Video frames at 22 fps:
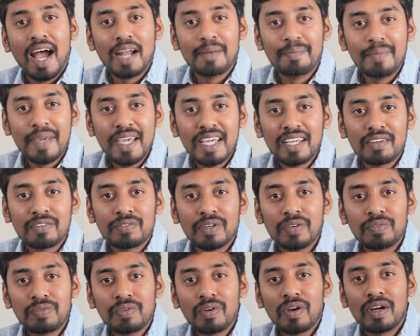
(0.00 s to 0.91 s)
and make
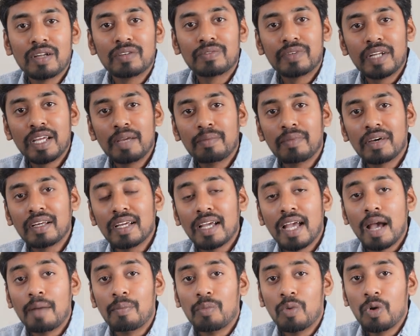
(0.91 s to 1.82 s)
Webflow and Framer
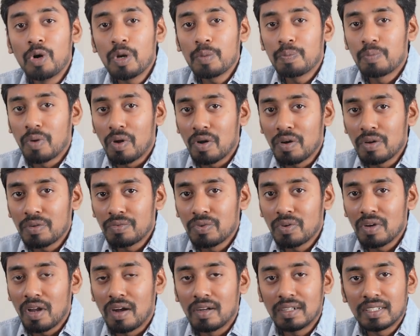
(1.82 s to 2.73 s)
a more
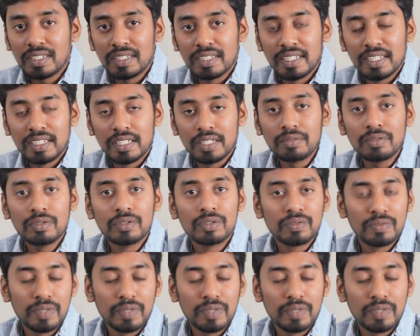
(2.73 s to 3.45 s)
powerful alternative to